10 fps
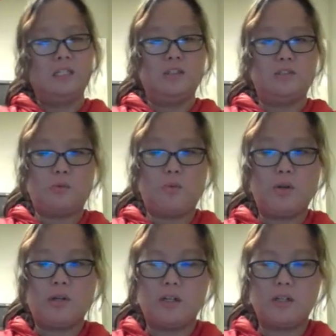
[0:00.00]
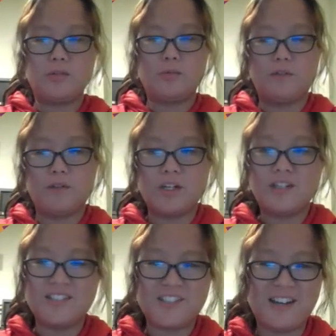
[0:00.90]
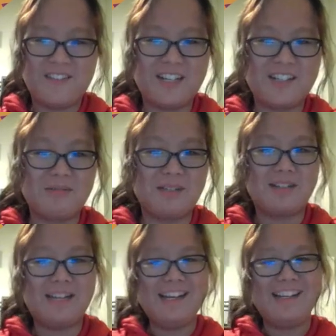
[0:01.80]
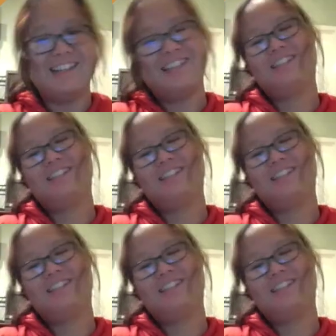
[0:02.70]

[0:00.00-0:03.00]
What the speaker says: So we're going to do a very good job next week. Okay.